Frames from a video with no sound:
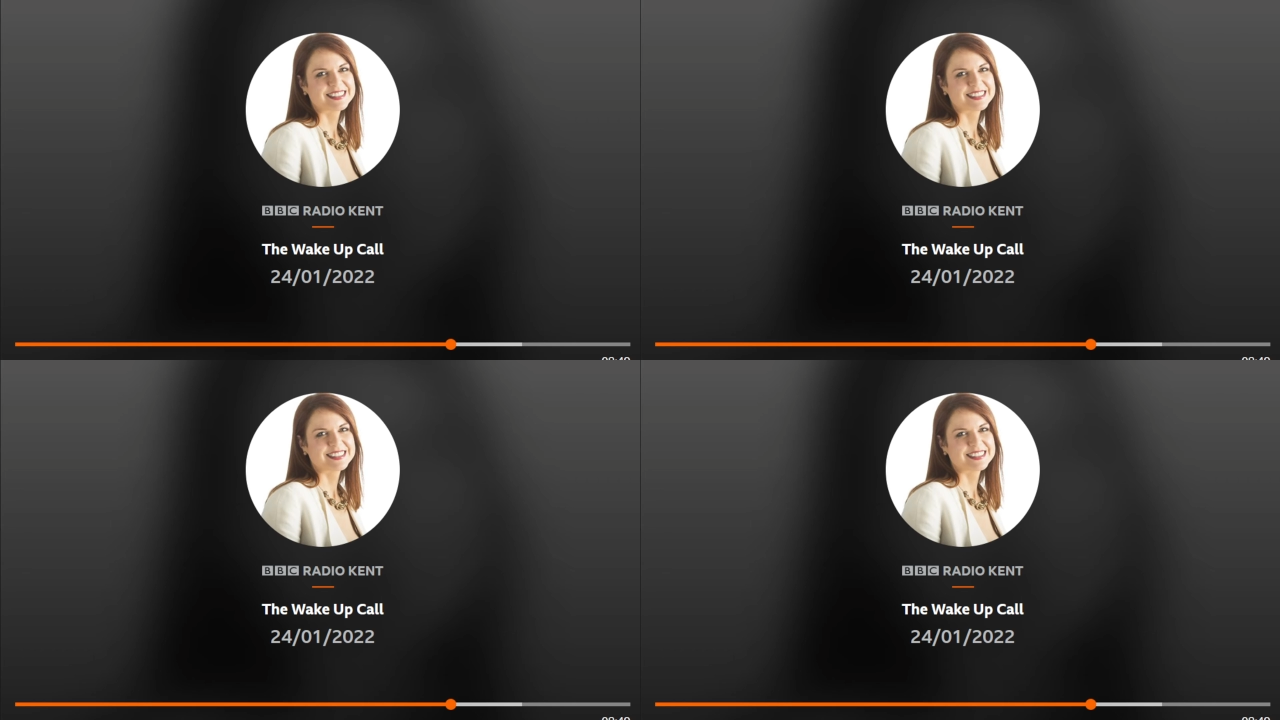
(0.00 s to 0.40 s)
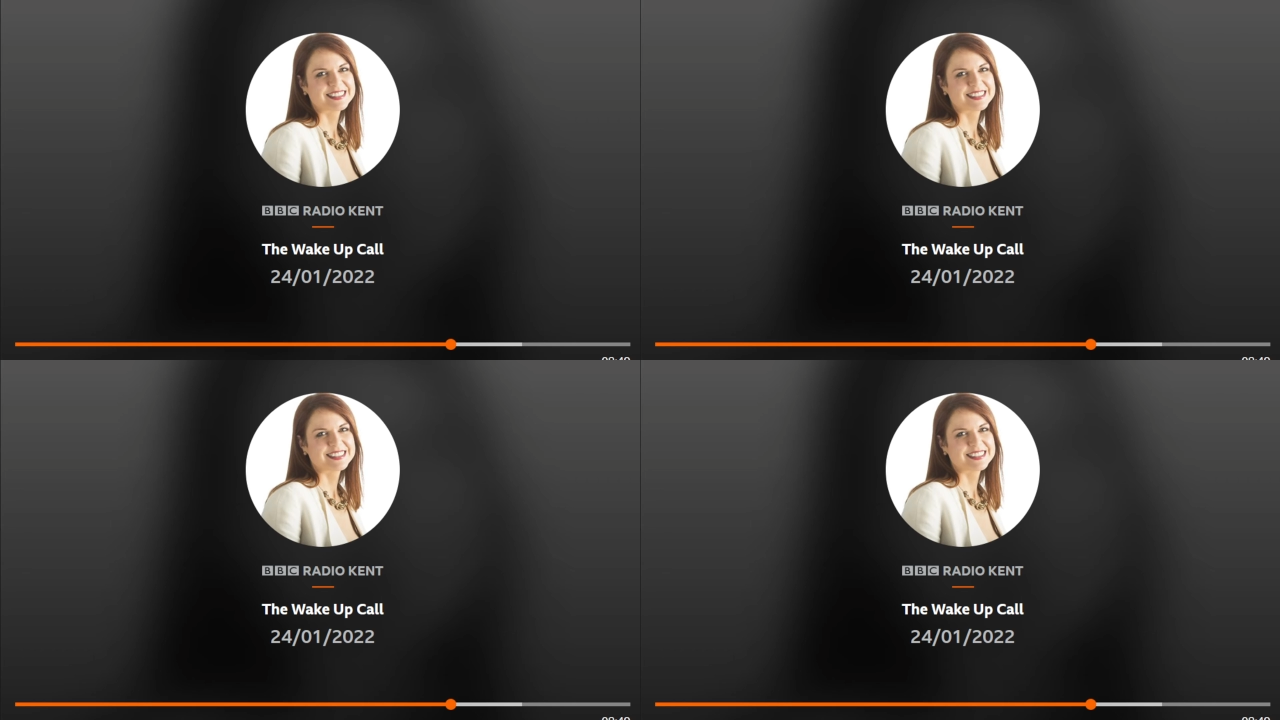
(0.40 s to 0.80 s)

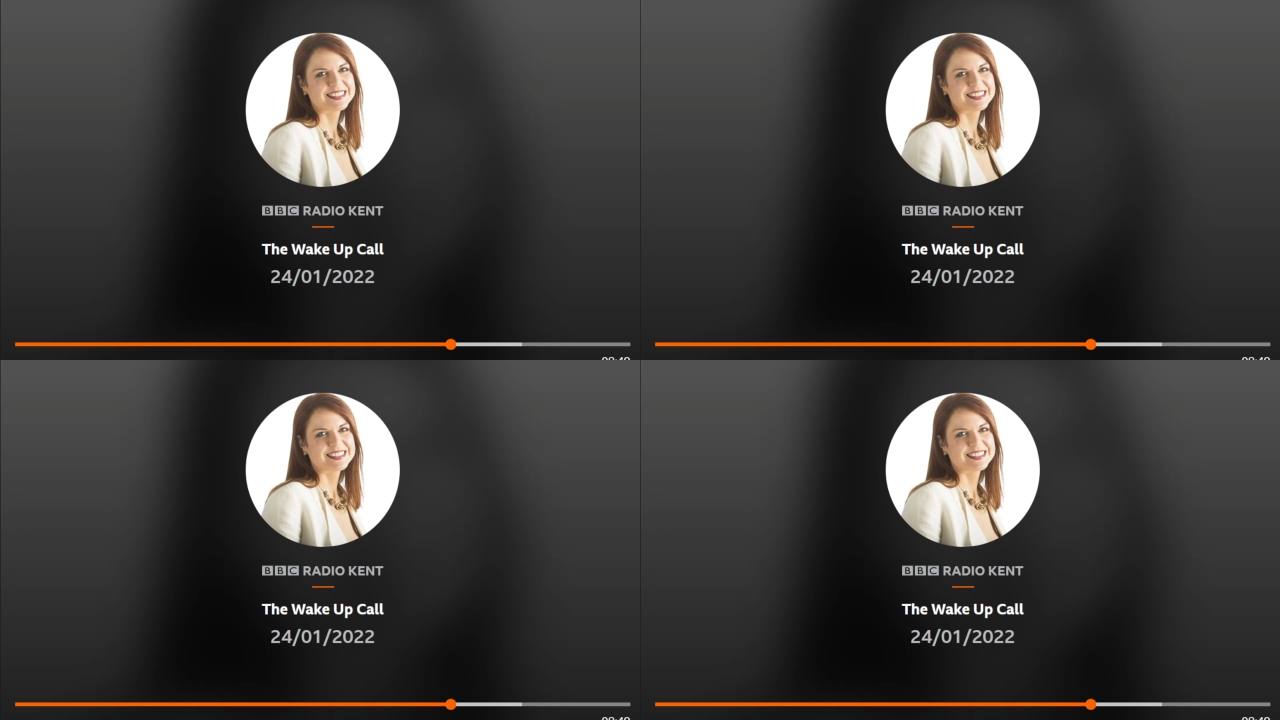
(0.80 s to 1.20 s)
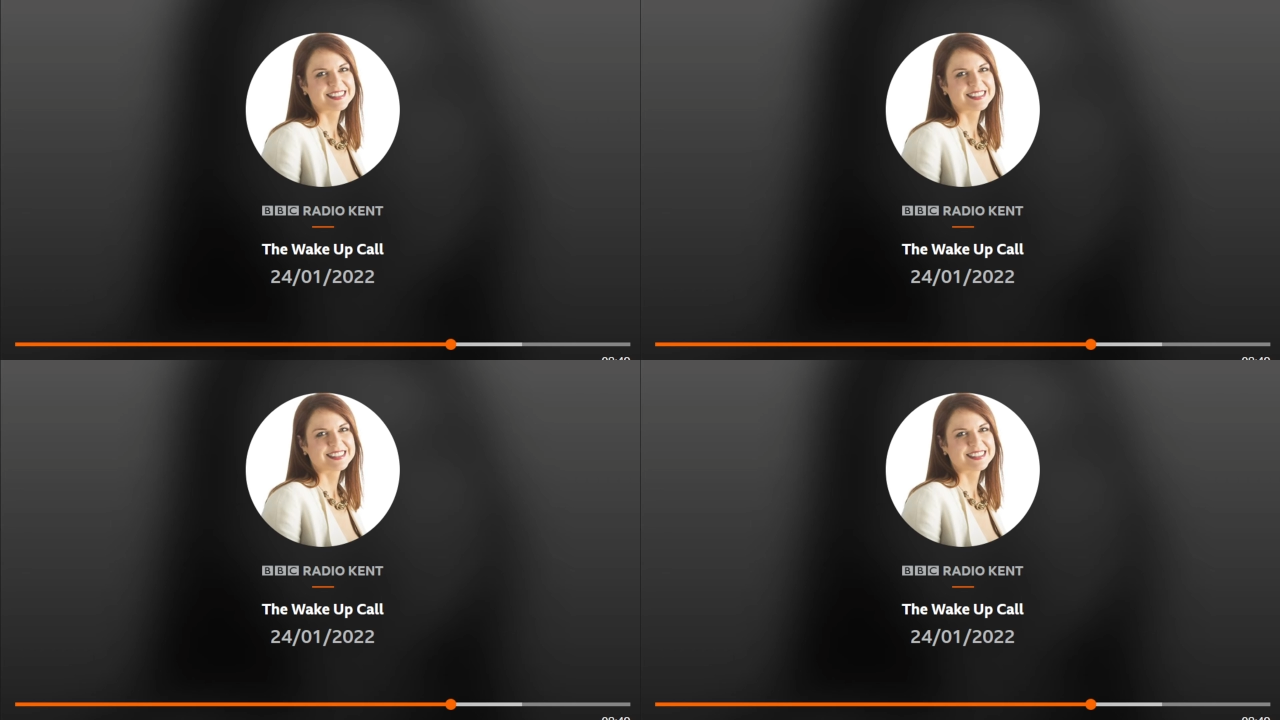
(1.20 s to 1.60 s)

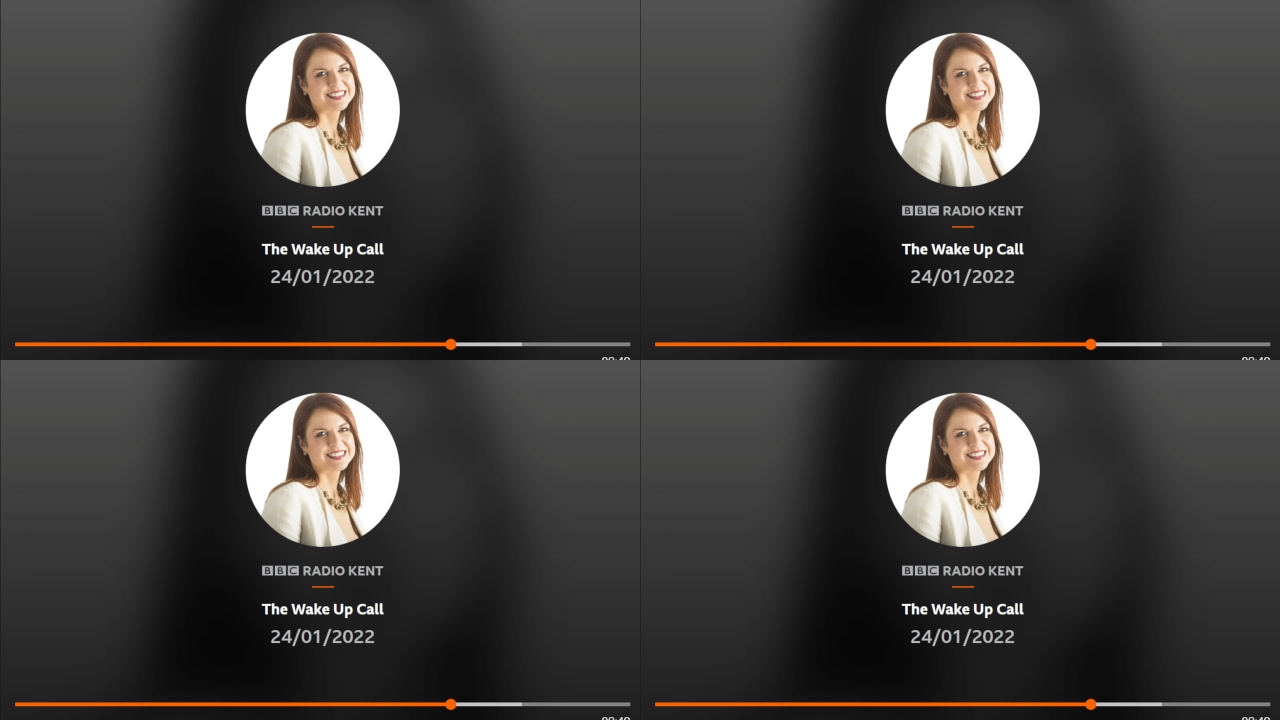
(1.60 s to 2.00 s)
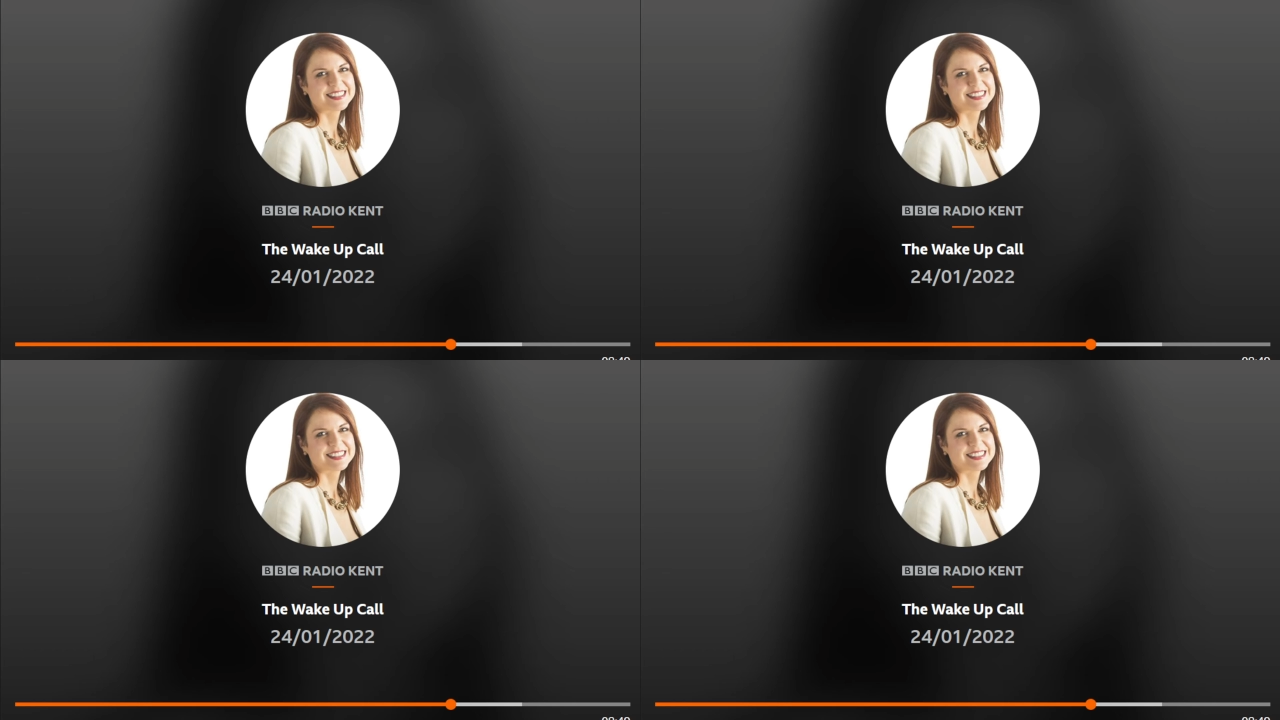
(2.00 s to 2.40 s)

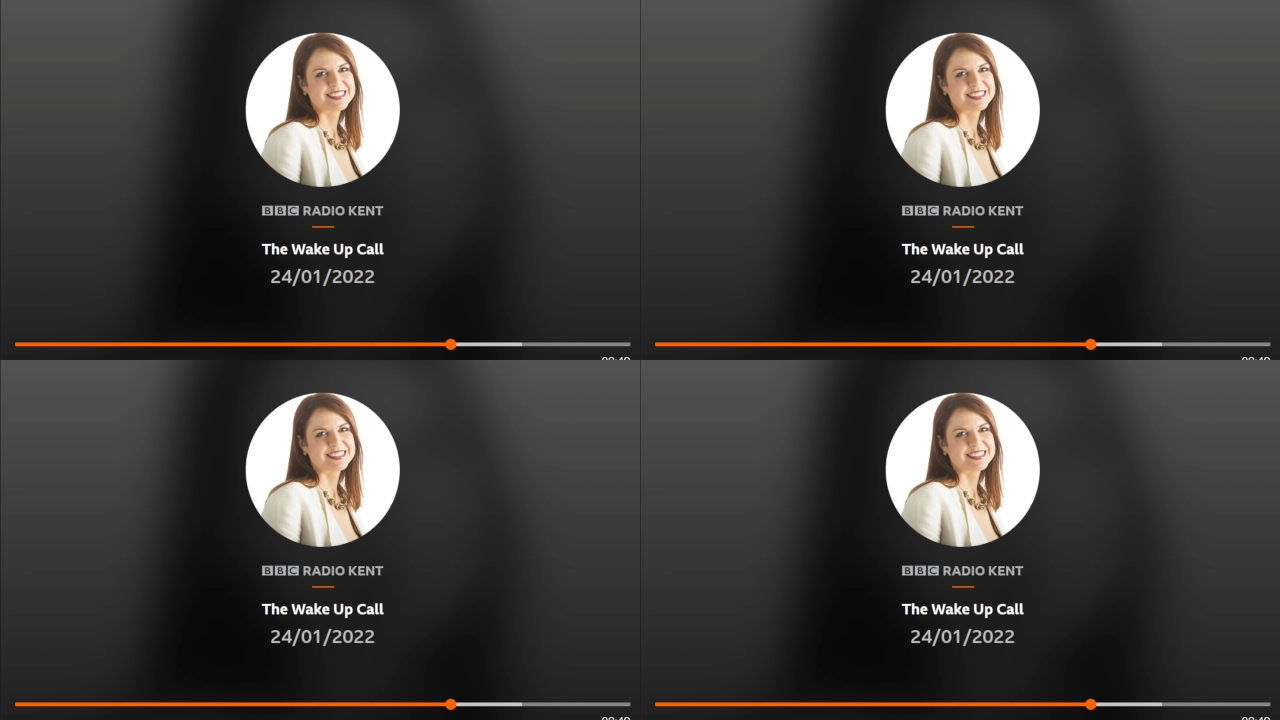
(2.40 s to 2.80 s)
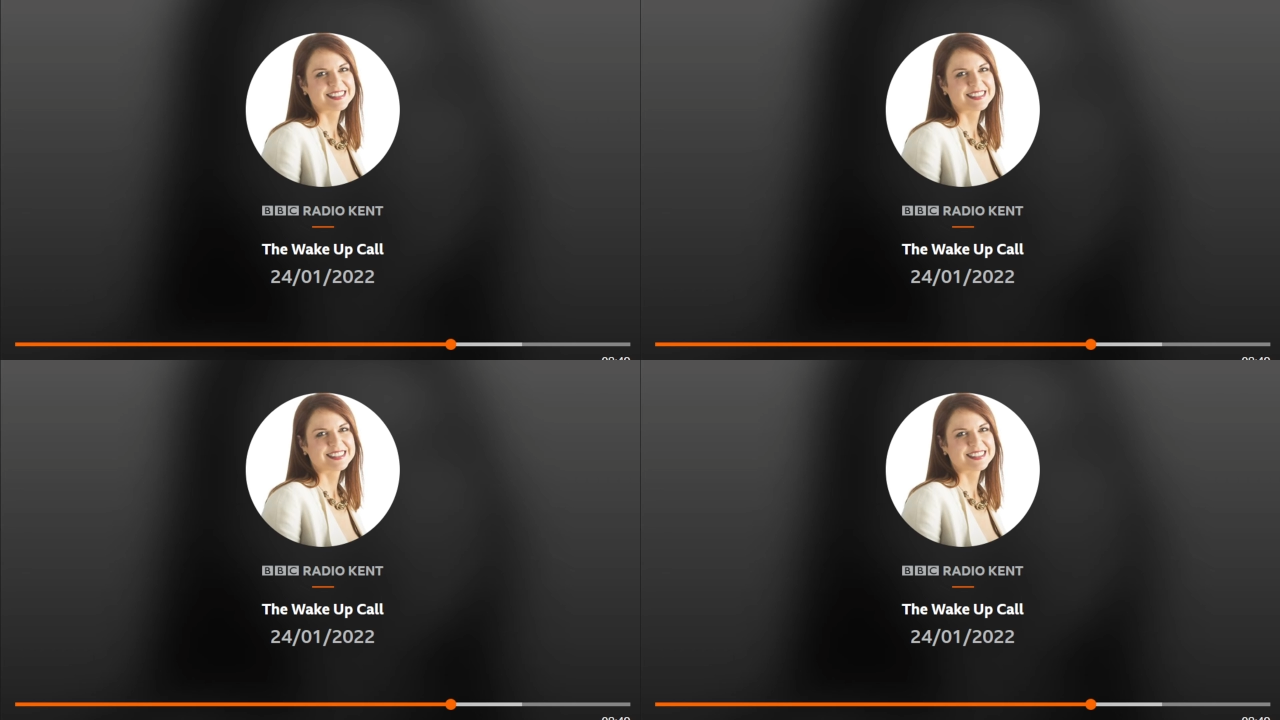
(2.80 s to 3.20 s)
This is a still picture; no speech is visible.